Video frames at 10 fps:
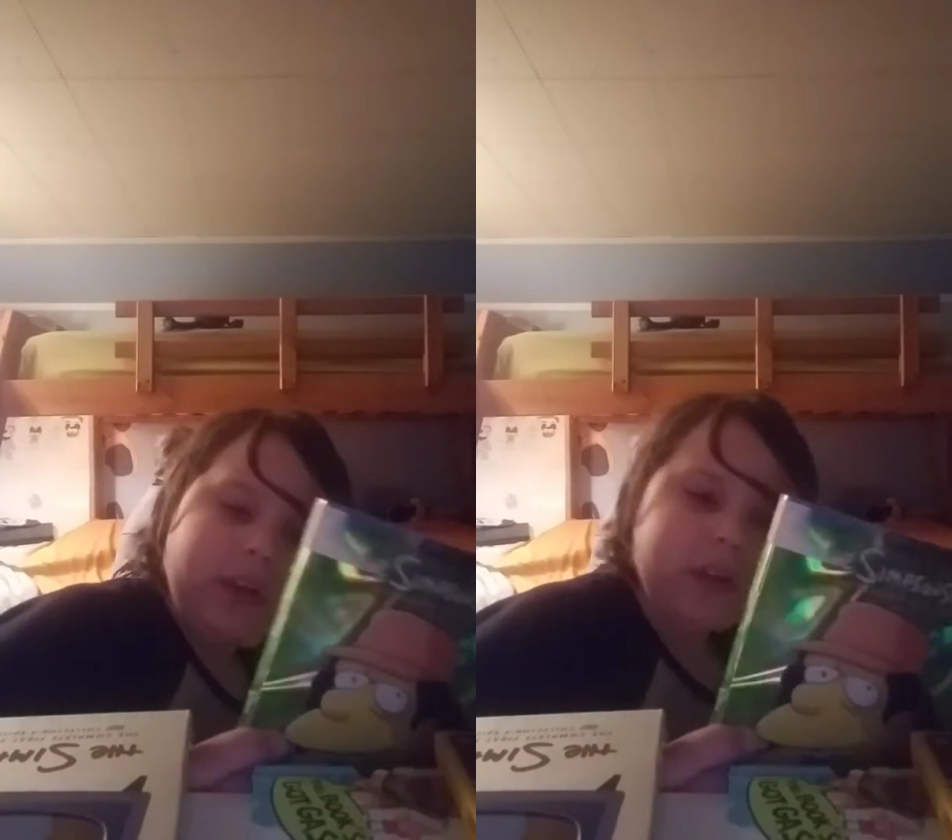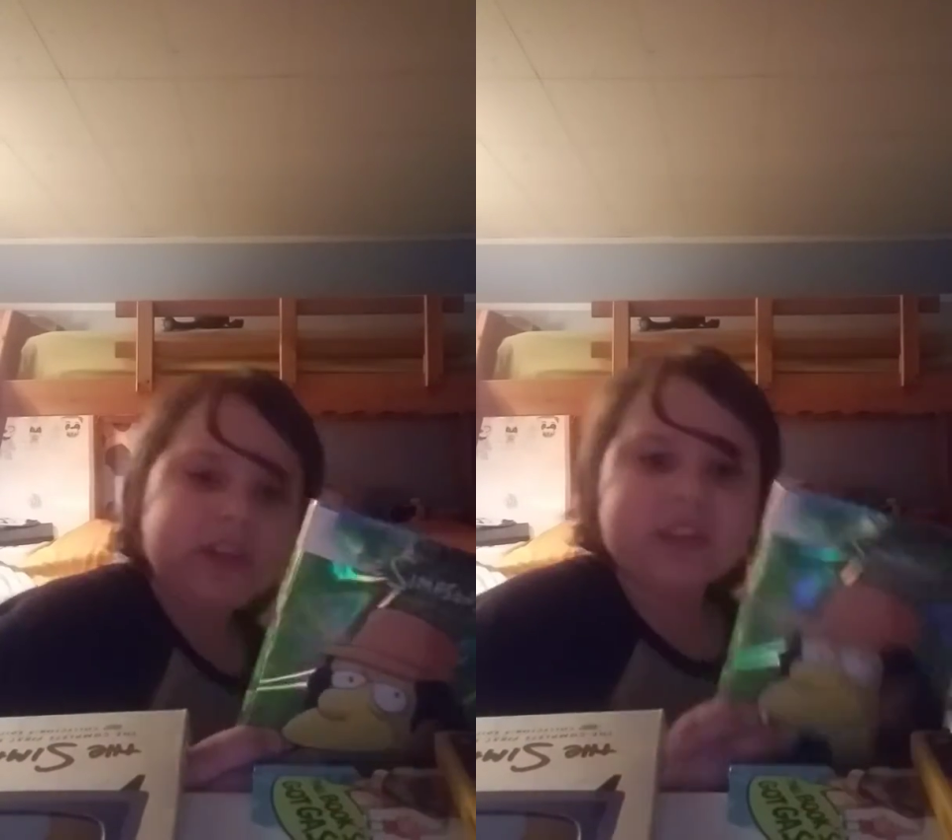
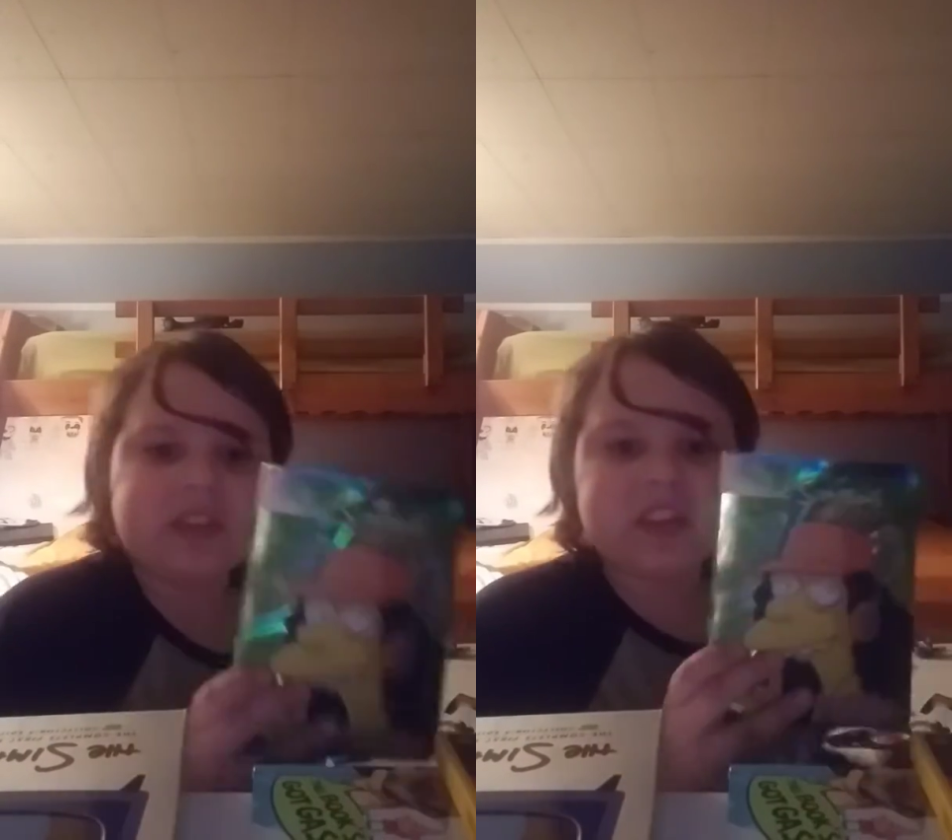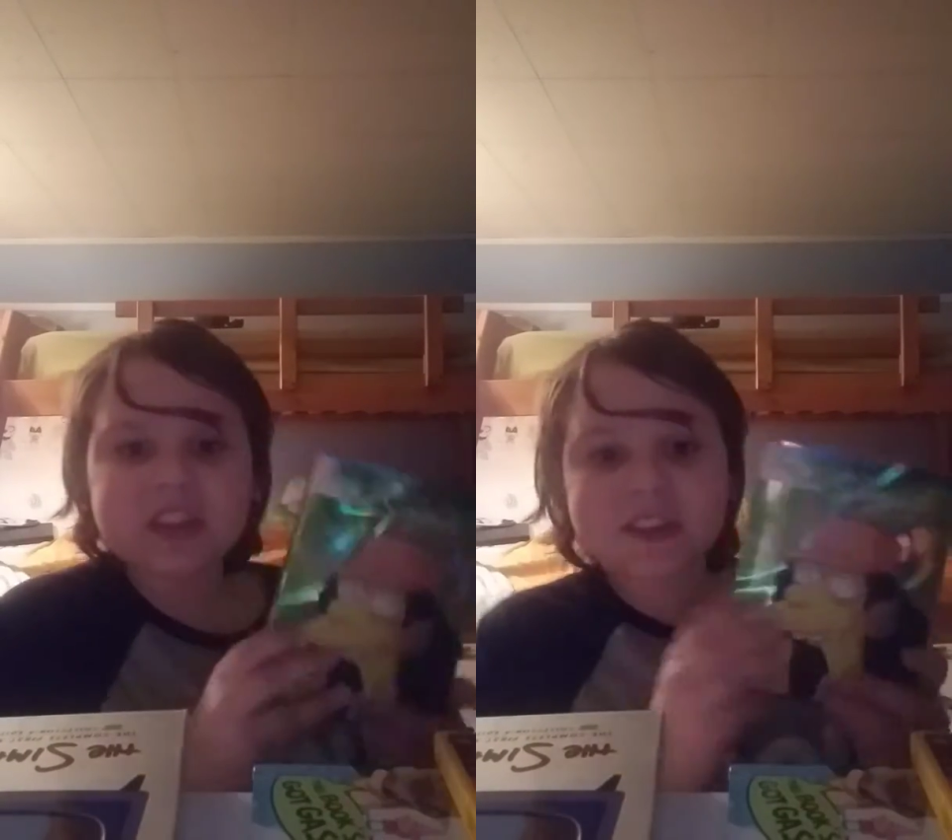This is
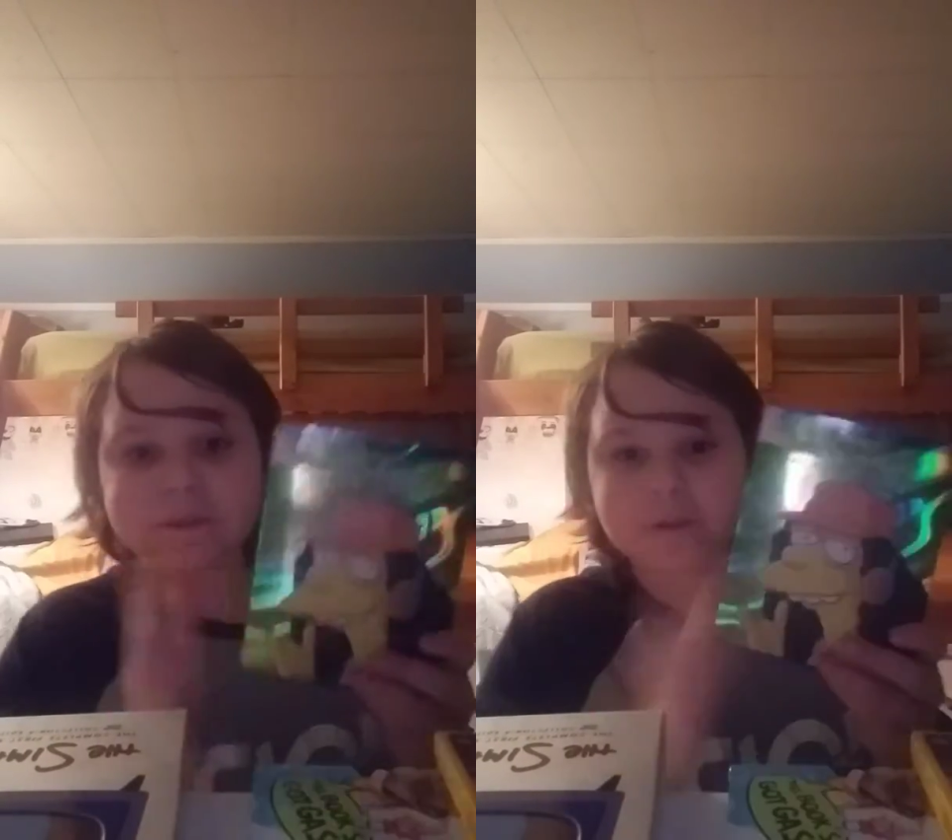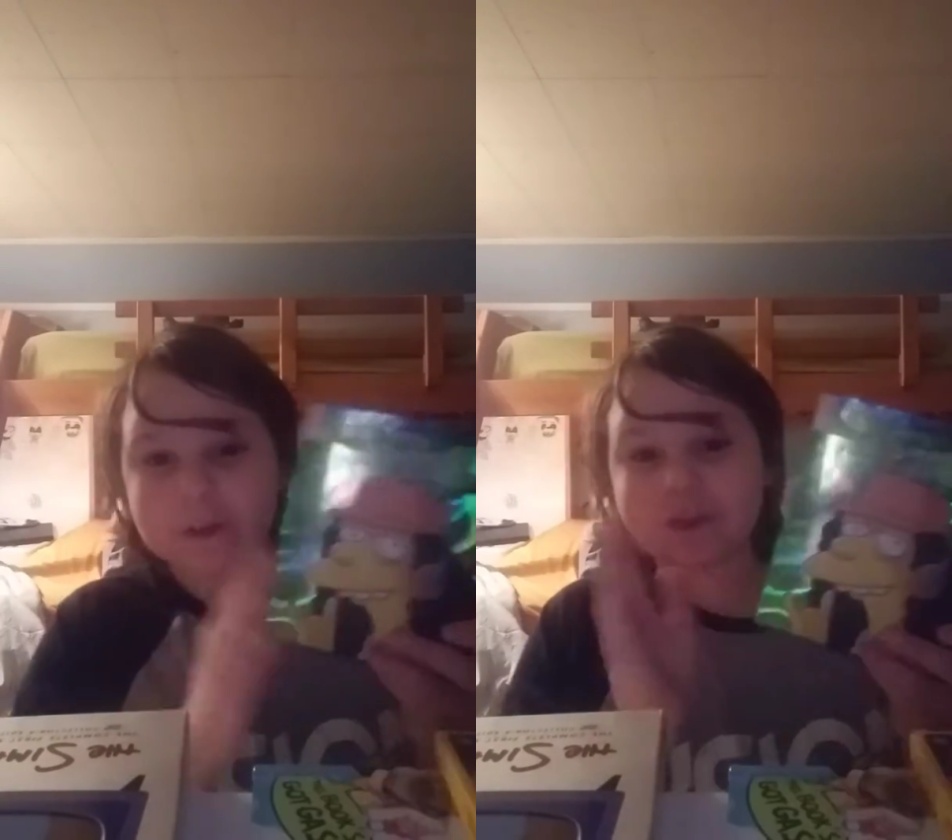season
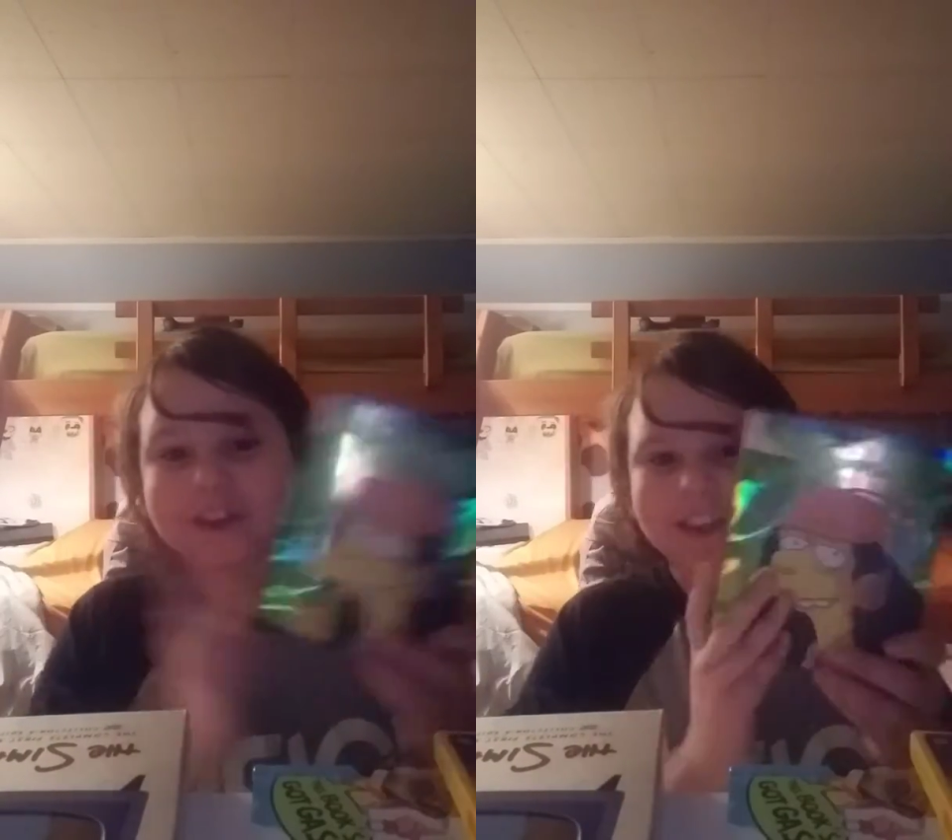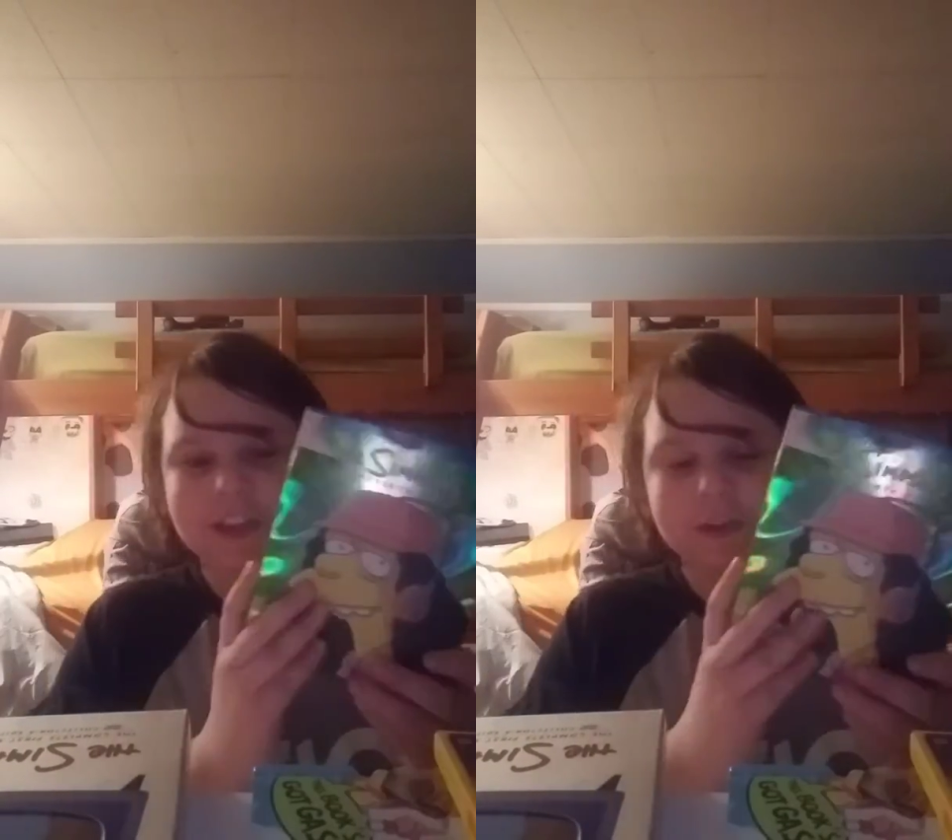15.